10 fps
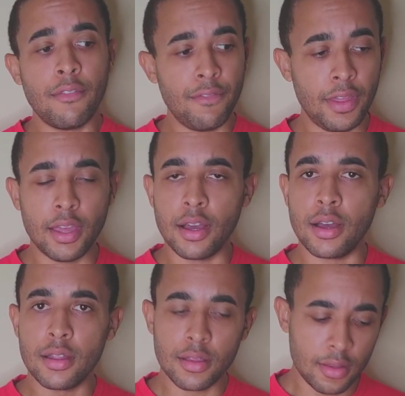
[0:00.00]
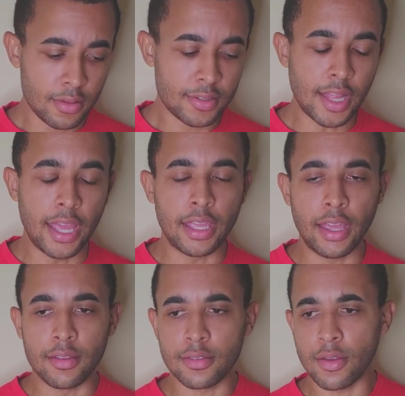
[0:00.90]
via staking.
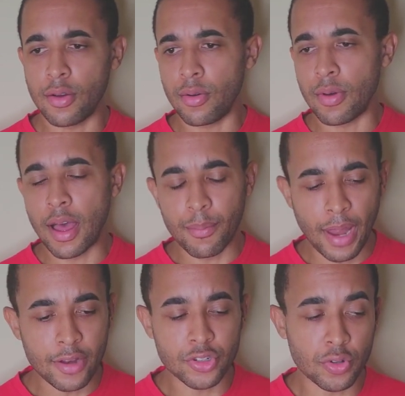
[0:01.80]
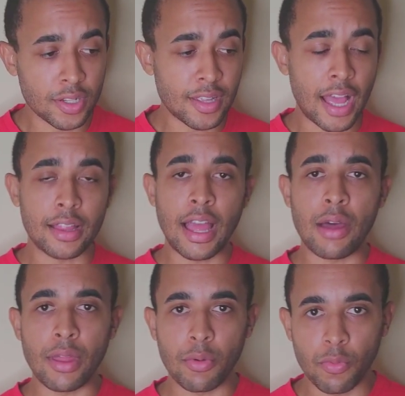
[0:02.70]
So I'm not sure exactly how
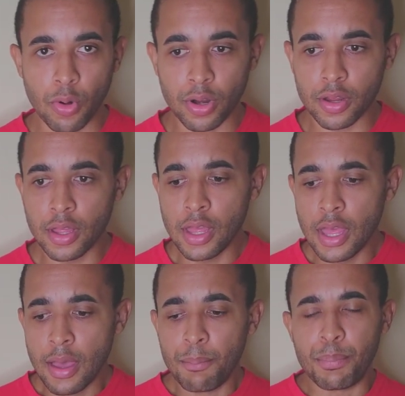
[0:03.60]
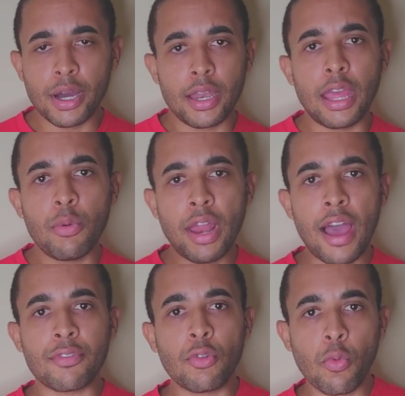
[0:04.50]
that would work, but it would
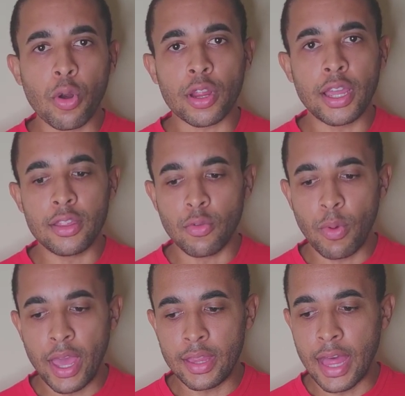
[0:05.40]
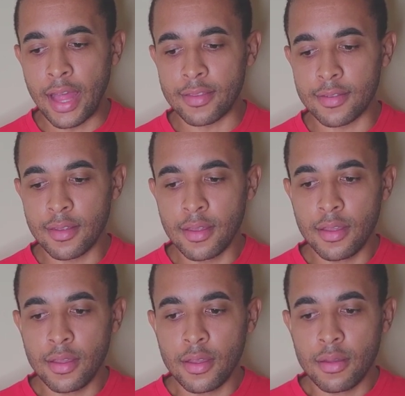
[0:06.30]
have to work in the way that
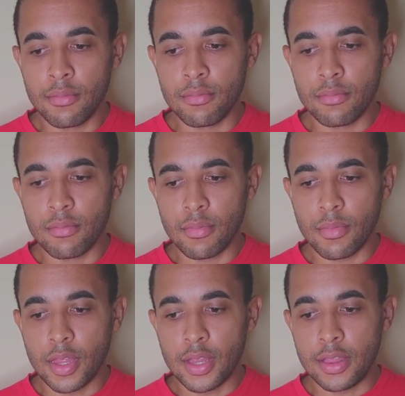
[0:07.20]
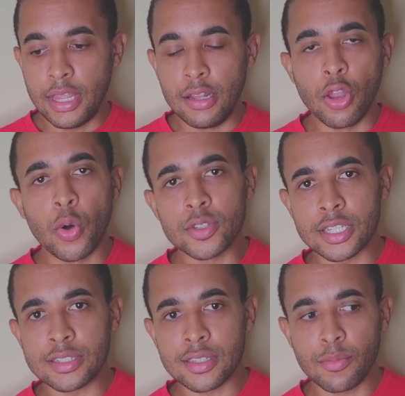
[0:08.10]
the loan
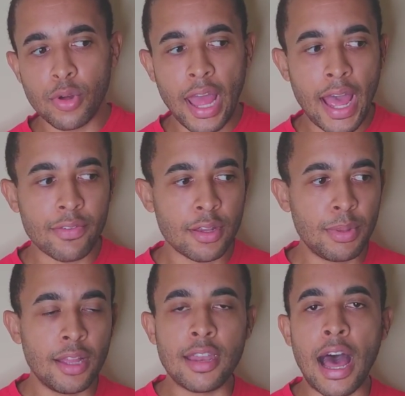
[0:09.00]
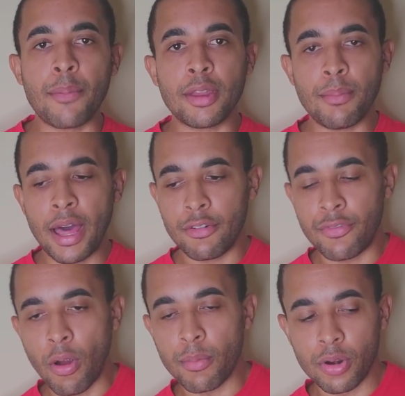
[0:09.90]
system would have to be adopted by the
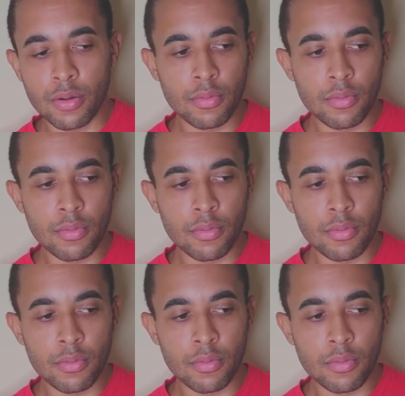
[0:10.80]
farmer